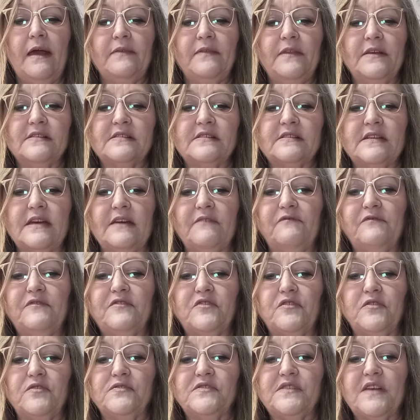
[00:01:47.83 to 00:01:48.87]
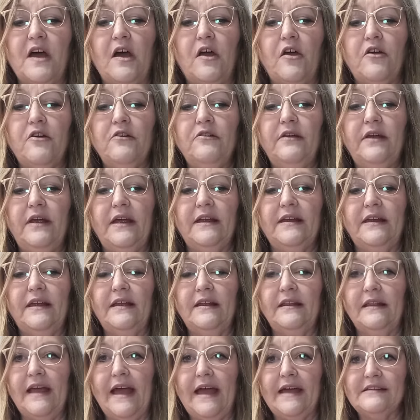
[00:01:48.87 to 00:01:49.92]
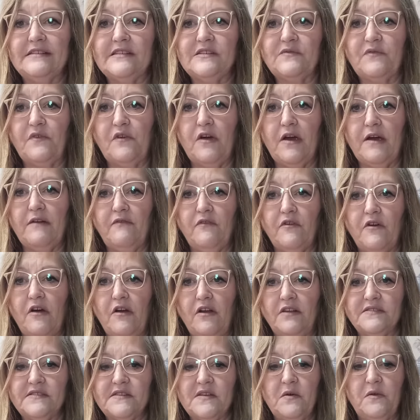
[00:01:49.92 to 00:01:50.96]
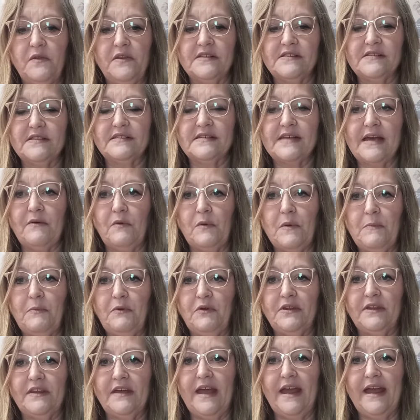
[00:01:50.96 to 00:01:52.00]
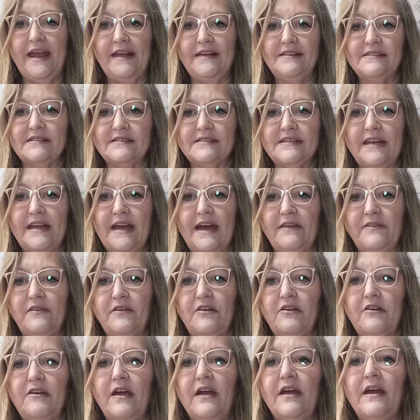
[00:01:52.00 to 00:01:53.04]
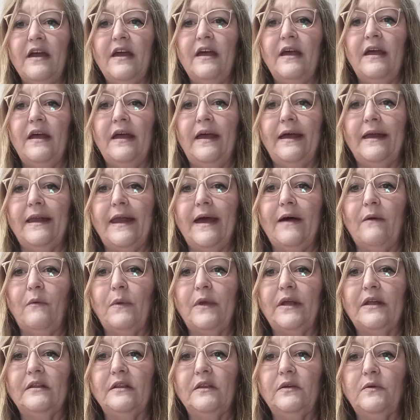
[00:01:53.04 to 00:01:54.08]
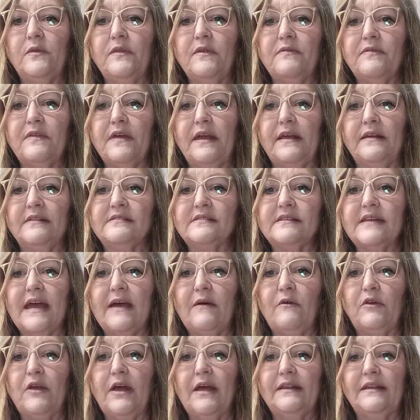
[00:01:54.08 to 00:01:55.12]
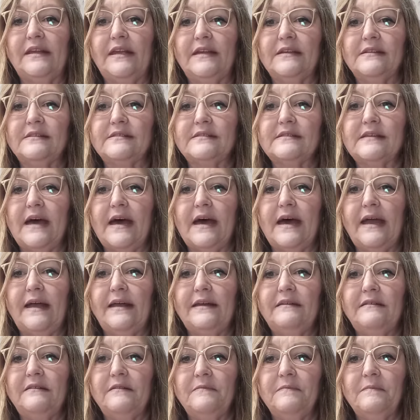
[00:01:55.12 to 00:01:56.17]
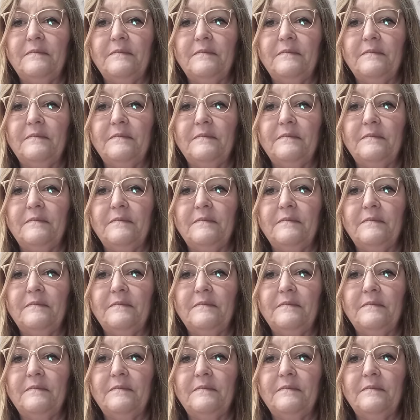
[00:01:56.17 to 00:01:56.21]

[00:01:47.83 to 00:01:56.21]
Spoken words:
This stuff turns hard and it lasts forever also. This is how we put the eggs together and how we glue the things down on the inside.